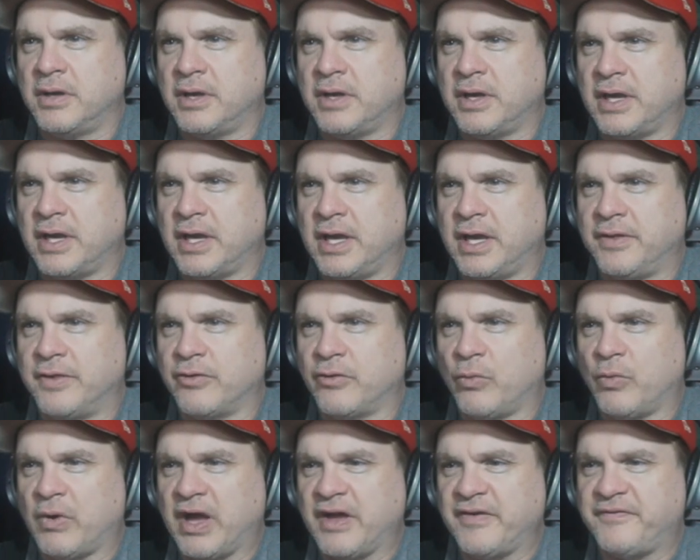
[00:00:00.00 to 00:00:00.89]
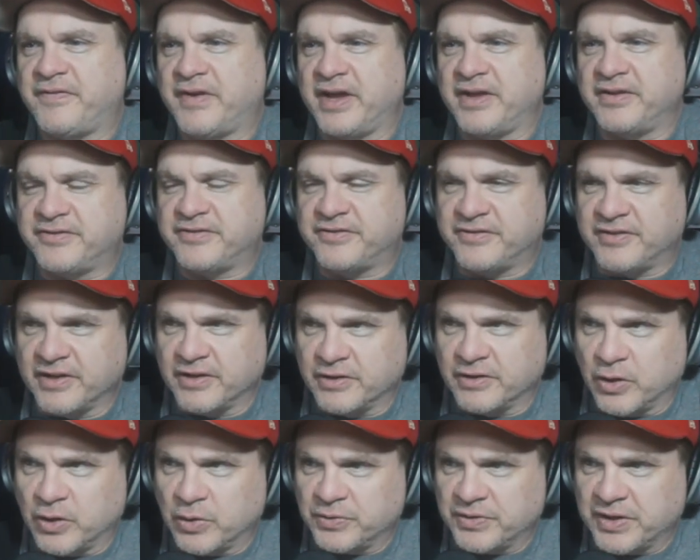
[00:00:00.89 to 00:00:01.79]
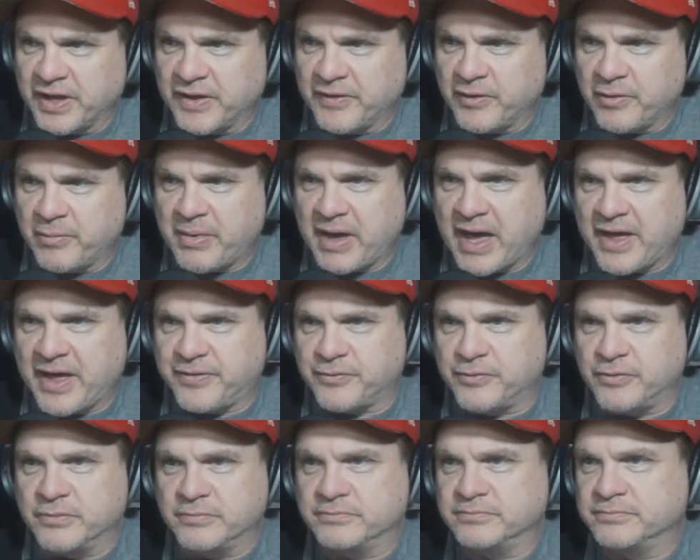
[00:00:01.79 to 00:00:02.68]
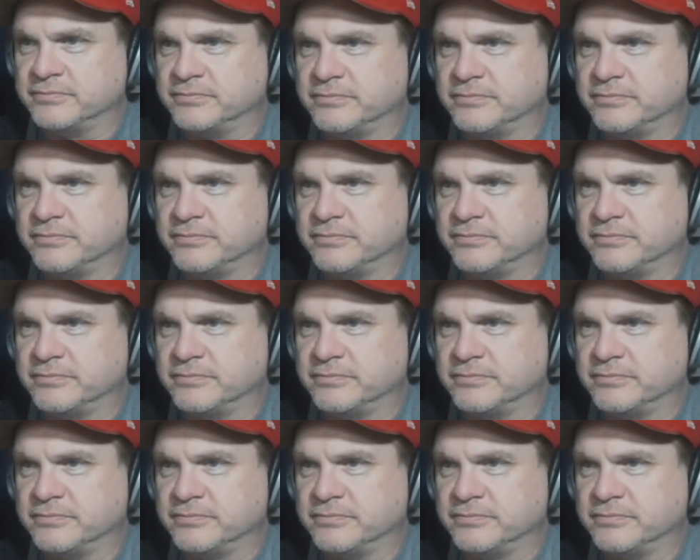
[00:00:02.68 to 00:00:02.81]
And the Wi-Fi is still only in the bathroom.